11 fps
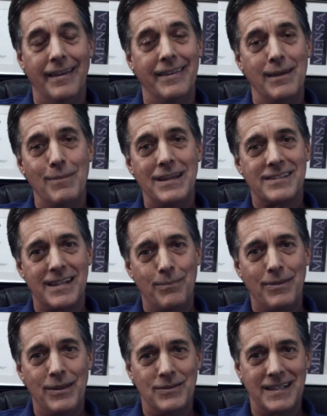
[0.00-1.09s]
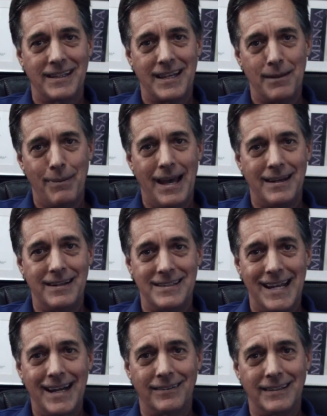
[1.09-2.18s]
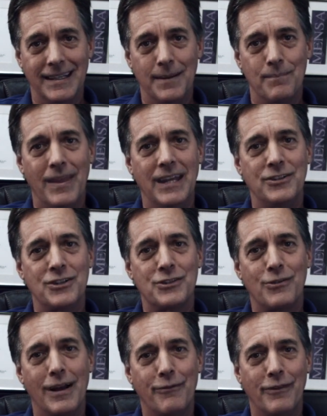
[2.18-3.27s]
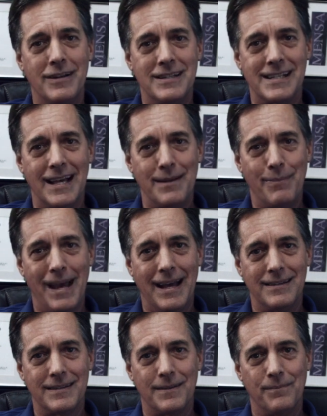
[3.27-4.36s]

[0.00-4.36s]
they may skip the utility patent entirely and just try for a design patent.